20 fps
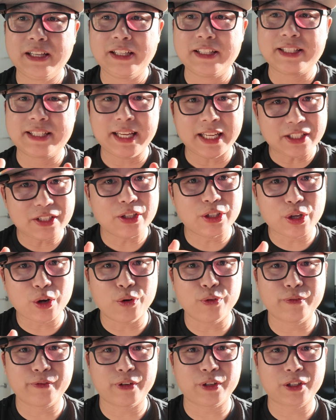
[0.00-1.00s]
sets a
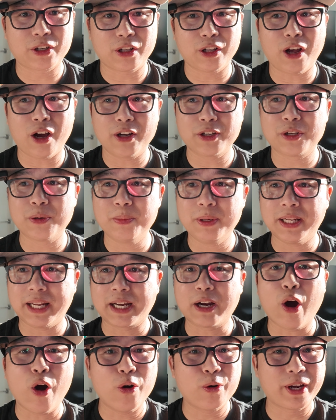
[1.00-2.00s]
tone for Claude to be
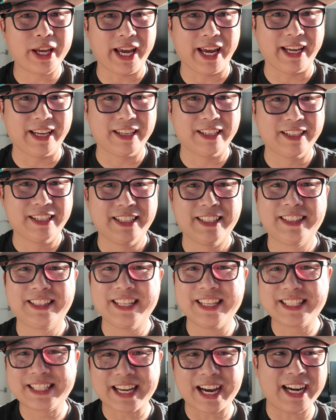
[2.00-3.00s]
like, okay,
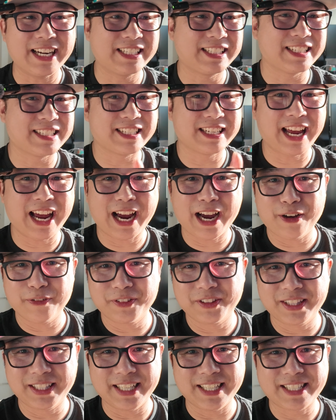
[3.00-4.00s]
this guy doesn't
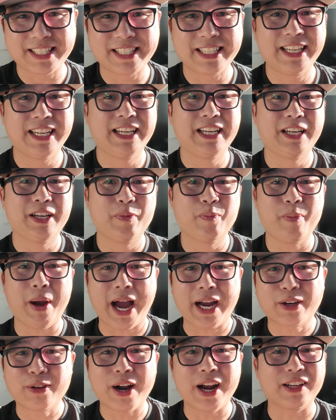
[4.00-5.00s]
have this
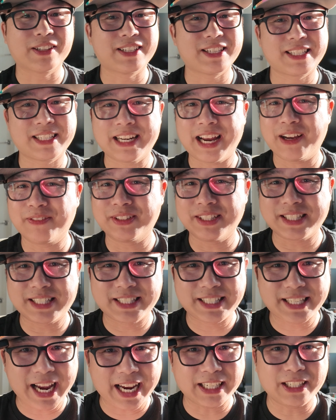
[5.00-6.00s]
background, doesn't have
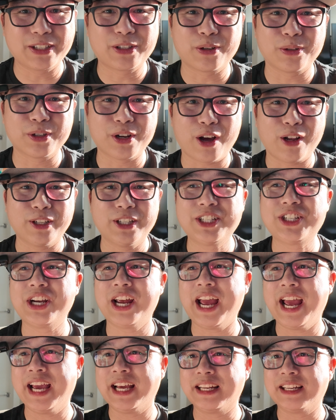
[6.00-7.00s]
this technical knowledge,
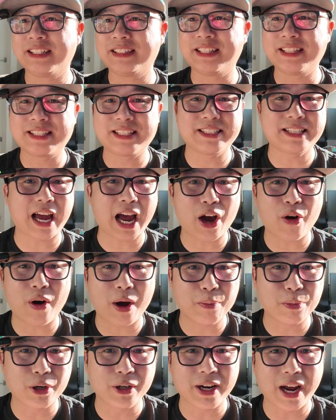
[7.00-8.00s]
and this is how
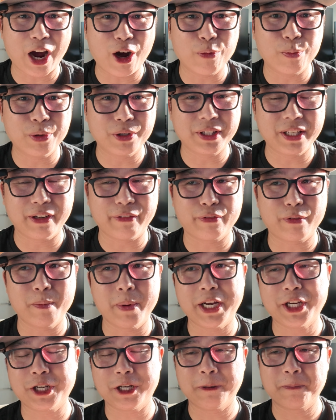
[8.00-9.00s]
I'm going to output the
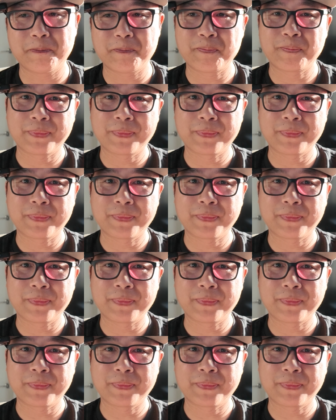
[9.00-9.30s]
information.